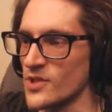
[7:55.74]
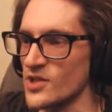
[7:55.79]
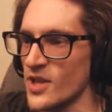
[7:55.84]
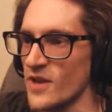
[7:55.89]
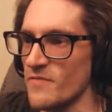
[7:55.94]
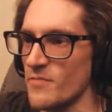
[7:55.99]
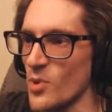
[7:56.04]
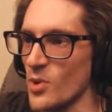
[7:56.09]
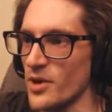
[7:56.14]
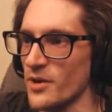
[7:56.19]

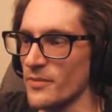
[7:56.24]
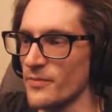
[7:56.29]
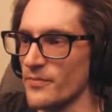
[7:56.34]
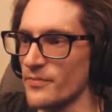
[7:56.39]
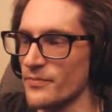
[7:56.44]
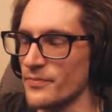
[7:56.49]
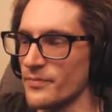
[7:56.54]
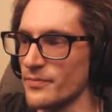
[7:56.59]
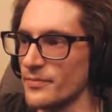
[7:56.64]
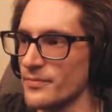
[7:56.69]
Save point.
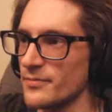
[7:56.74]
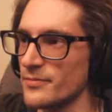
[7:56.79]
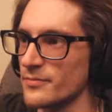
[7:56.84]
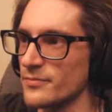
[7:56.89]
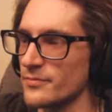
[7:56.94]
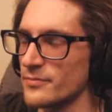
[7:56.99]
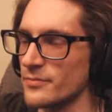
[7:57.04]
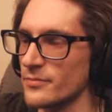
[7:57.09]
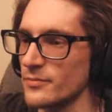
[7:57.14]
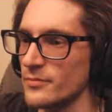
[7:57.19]

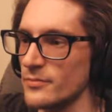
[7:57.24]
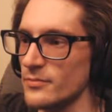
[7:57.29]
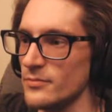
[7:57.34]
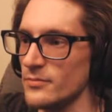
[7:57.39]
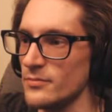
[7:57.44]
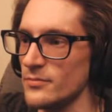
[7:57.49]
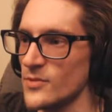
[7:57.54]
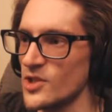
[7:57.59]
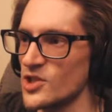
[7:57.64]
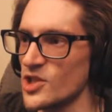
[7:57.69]

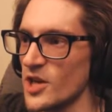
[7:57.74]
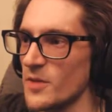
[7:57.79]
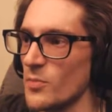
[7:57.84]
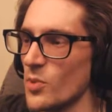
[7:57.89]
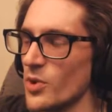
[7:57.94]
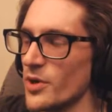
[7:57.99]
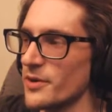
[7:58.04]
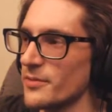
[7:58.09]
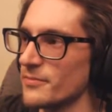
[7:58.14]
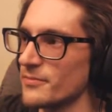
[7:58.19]

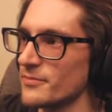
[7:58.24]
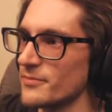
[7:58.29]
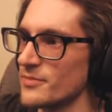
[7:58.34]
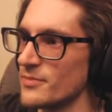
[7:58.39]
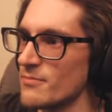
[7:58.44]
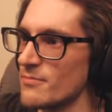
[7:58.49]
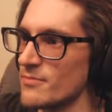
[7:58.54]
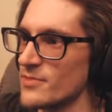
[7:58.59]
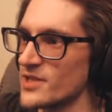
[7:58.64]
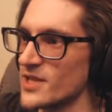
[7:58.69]
Checkpoint.
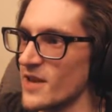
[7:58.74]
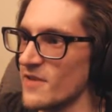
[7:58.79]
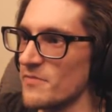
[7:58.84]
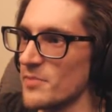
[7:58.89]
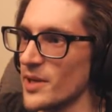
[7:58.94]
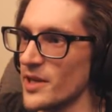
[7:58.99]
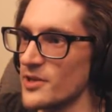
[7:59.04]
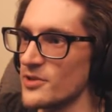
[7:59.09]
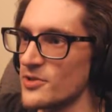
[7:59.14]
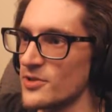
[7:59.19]
Safe
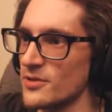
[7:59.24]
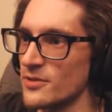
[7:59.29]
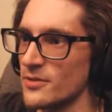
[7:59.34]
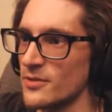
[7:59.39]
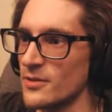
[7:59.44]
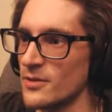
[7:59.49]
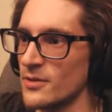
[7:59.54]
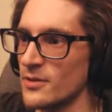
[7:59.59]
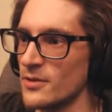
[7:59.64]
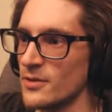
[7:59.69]
place.
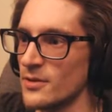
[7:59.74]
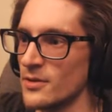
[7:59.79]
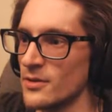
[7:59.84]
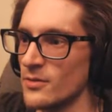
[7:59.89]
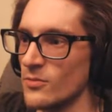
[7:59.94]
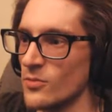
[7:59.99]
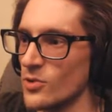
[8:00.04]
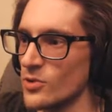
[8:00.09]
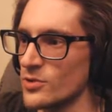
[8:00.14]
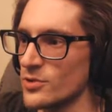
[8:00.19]

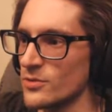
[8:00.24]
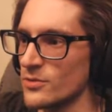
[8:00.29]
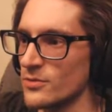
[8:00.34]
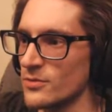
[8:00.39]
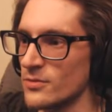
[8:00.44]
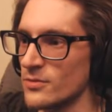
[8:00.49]
What?